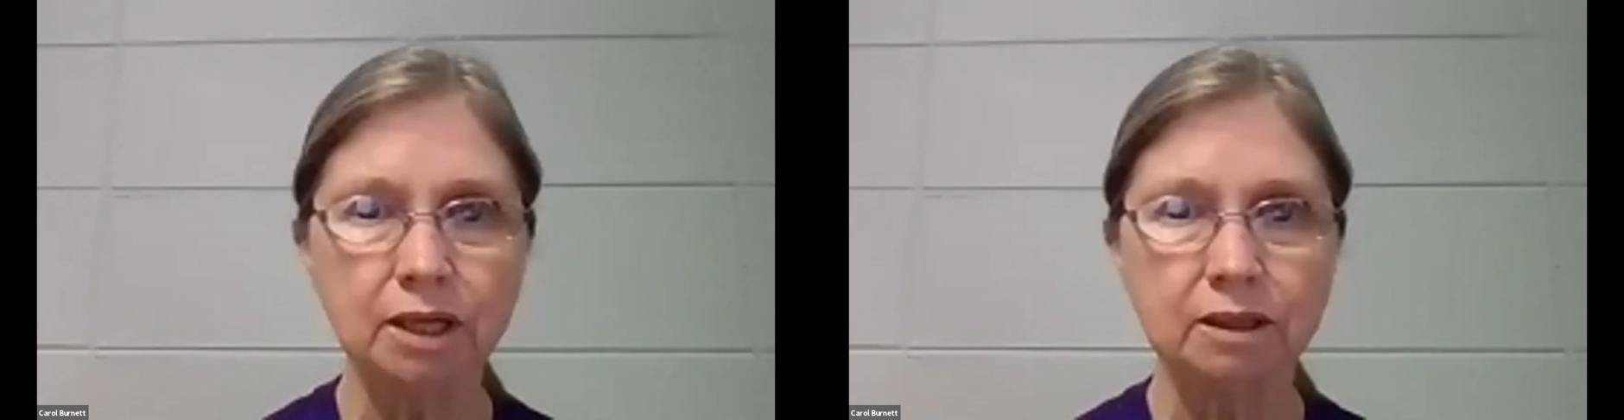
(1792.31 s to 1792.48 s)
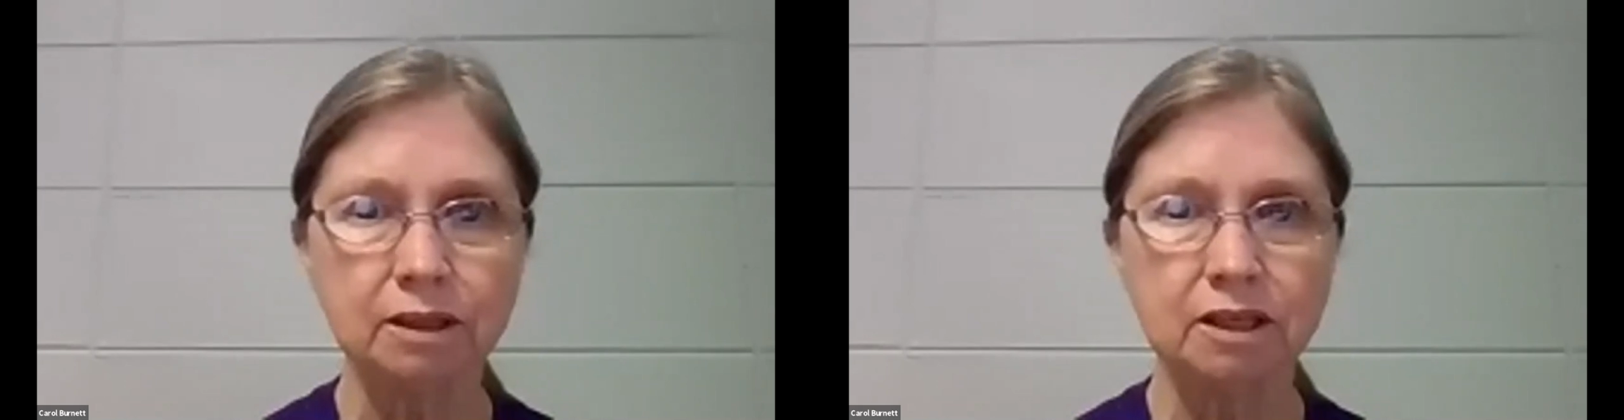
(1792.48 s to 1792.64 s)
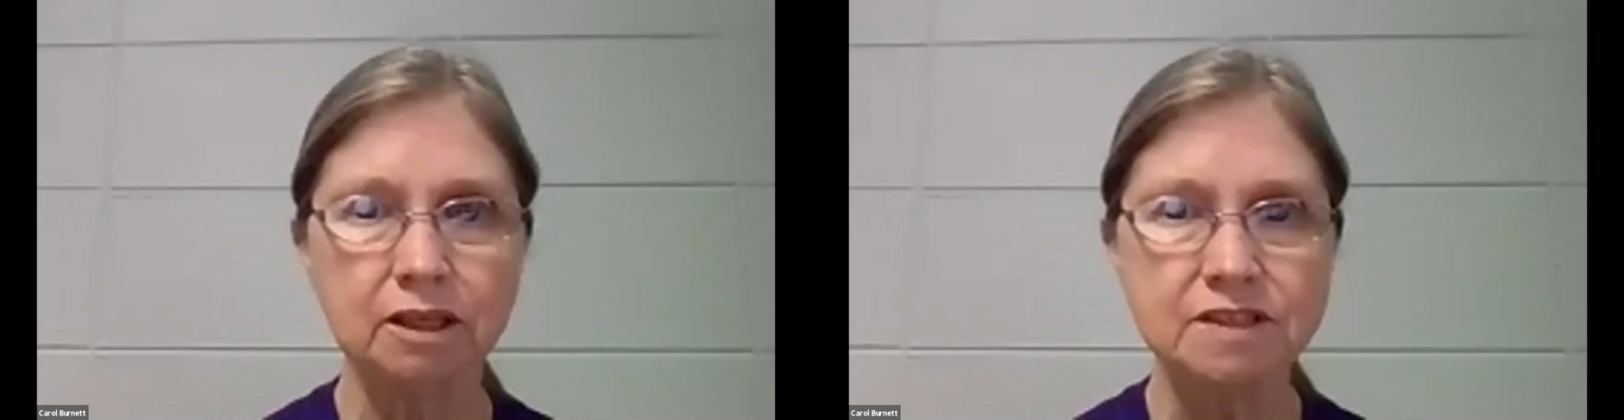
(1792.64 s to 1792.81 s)
if
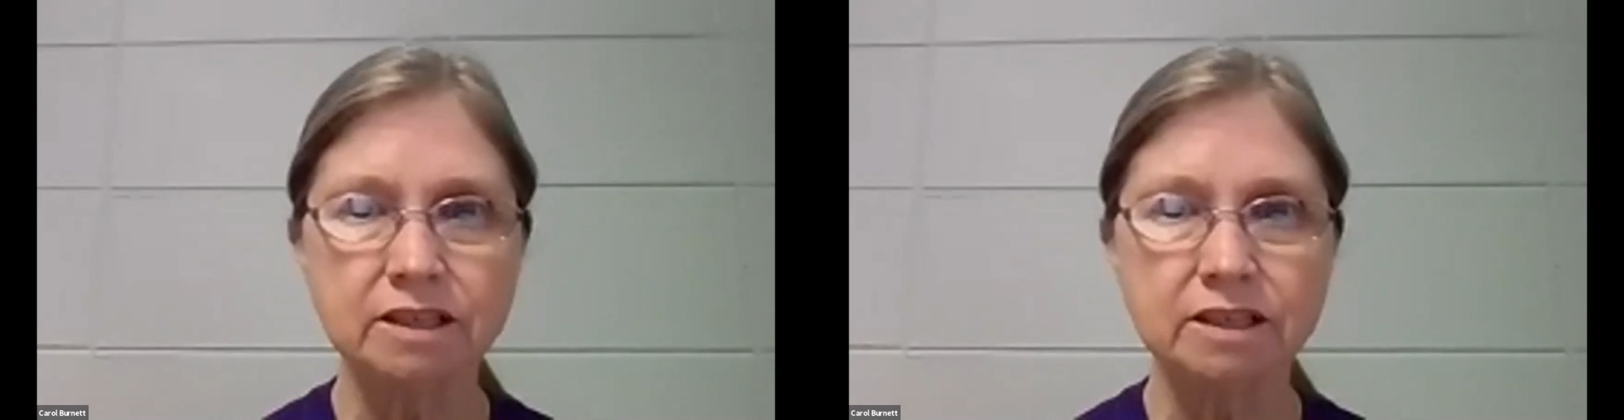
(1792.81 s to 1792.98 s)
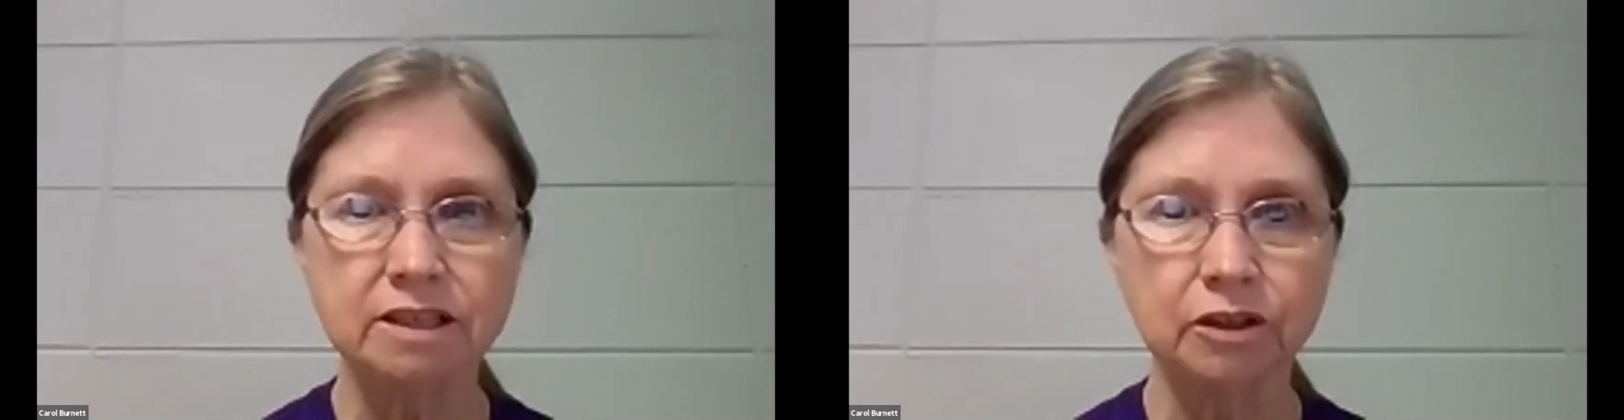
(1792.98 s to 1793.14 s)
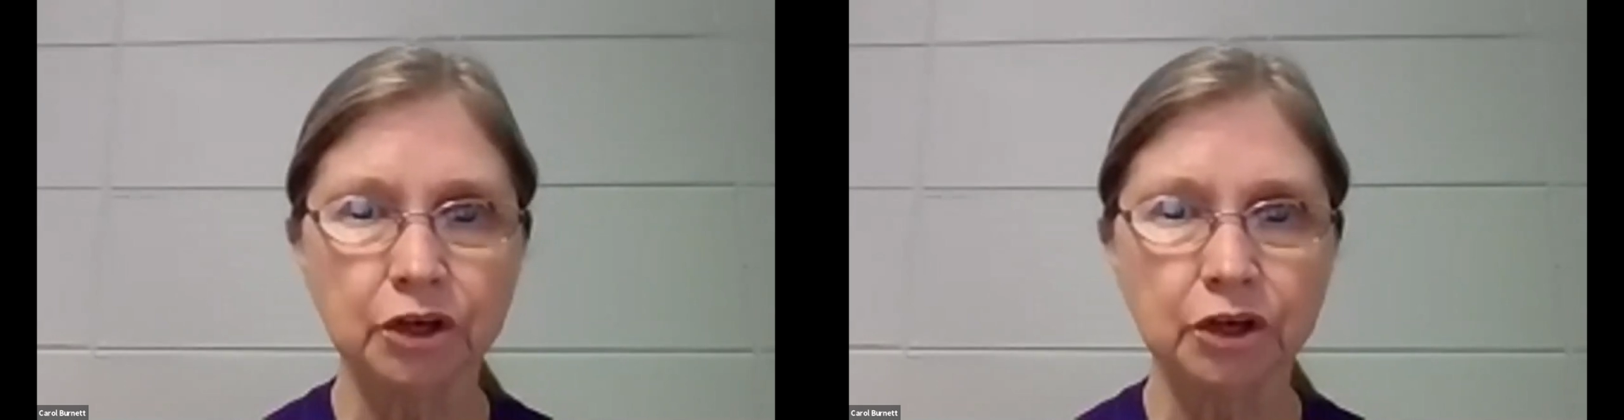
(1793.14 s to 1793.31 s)
this
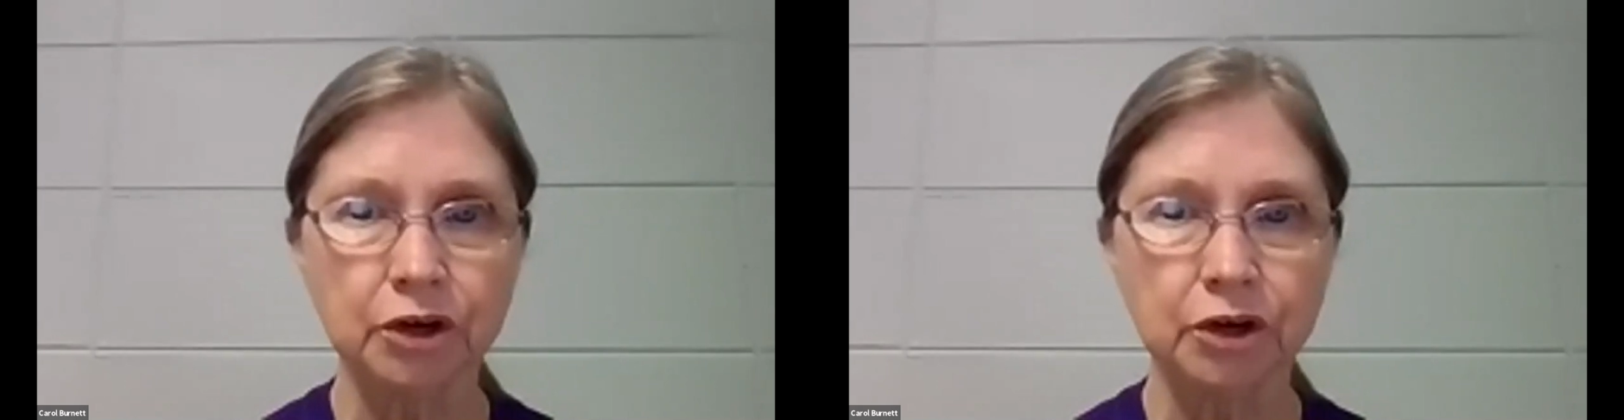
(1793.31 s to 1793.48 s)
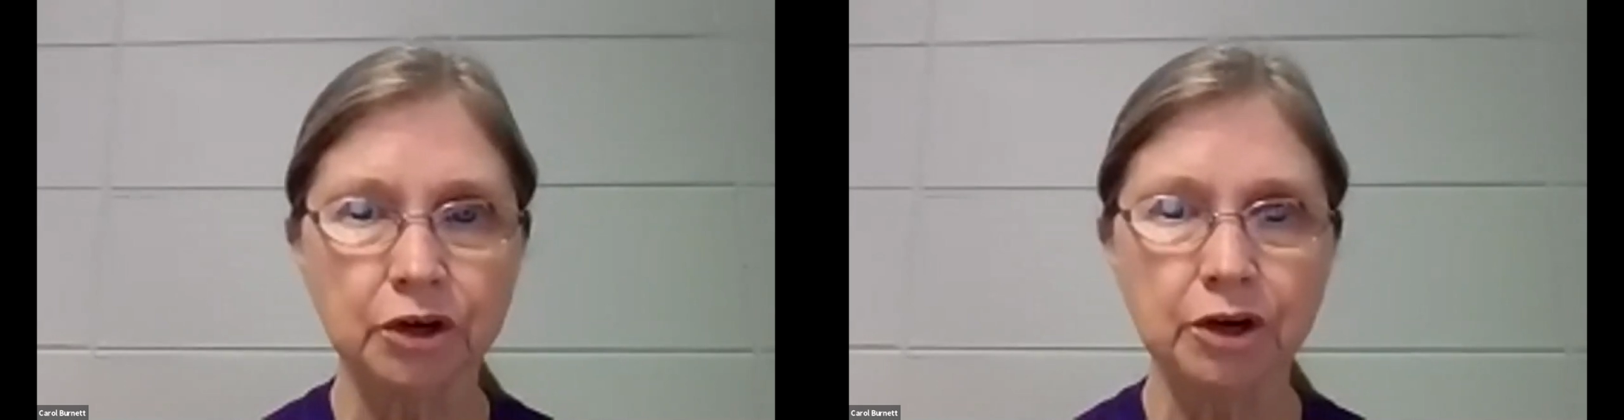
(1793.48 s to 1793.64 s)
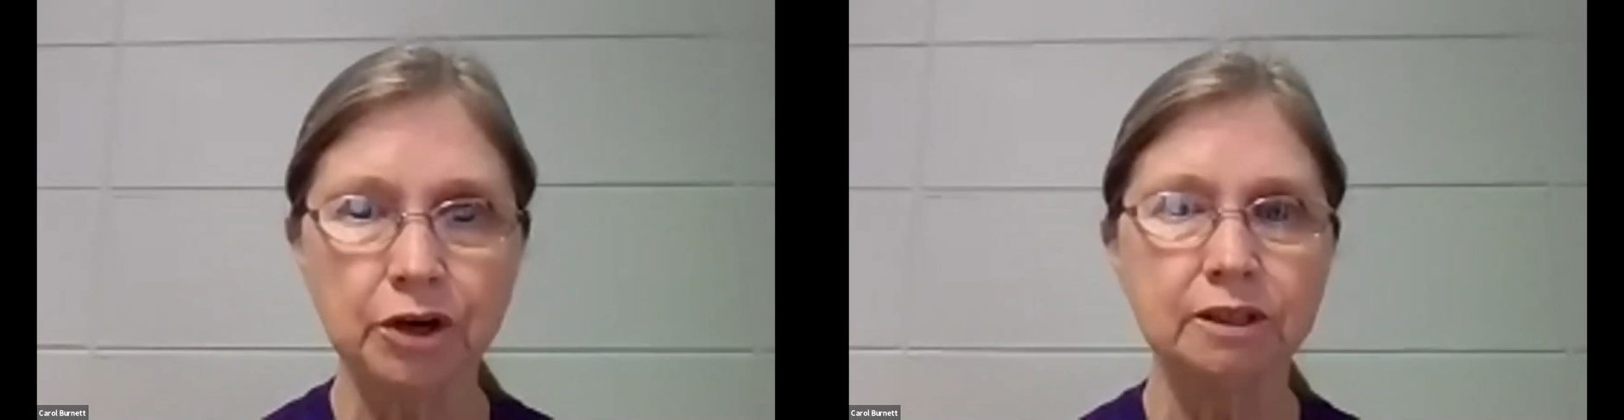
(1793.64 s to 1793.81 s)
hadn't
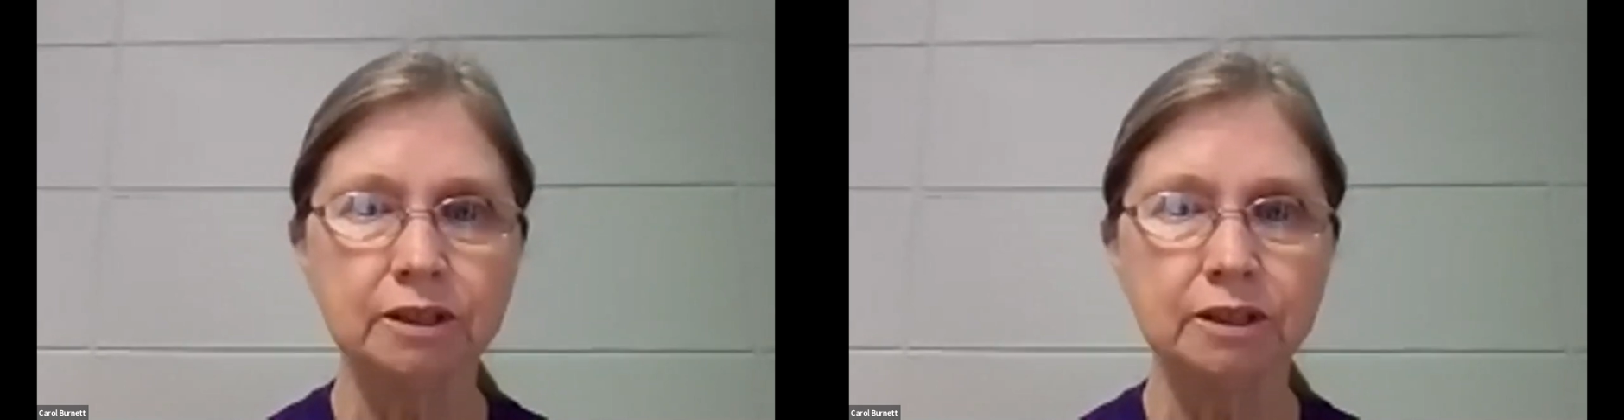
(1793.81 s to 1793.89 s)
occurred.